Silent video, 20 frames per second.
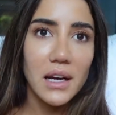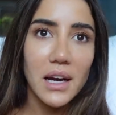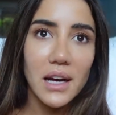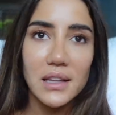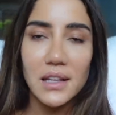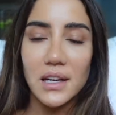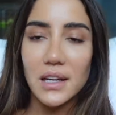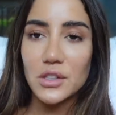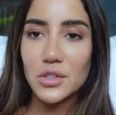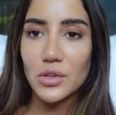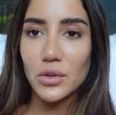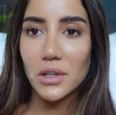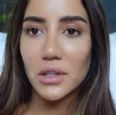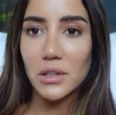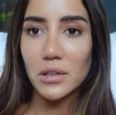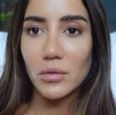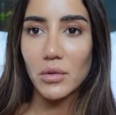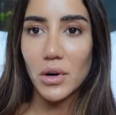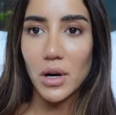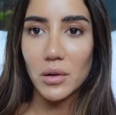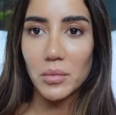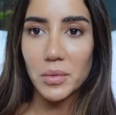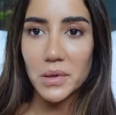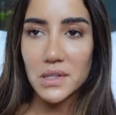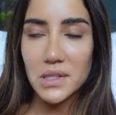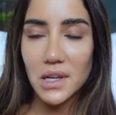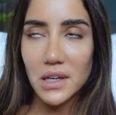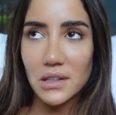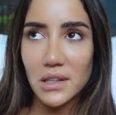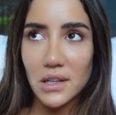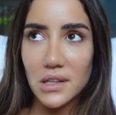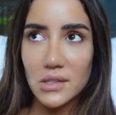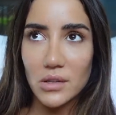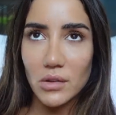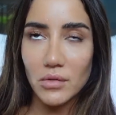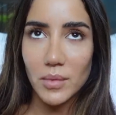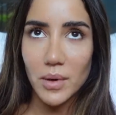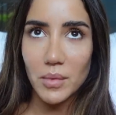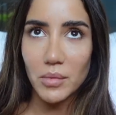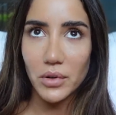And then I showed her the wrong PCR test
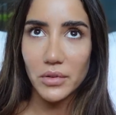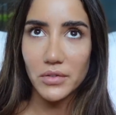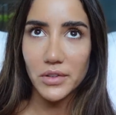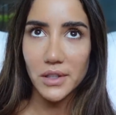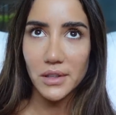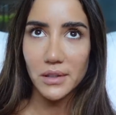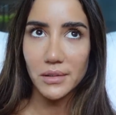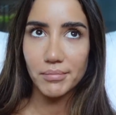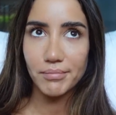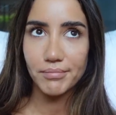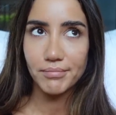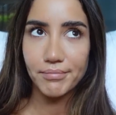of my boyfriend.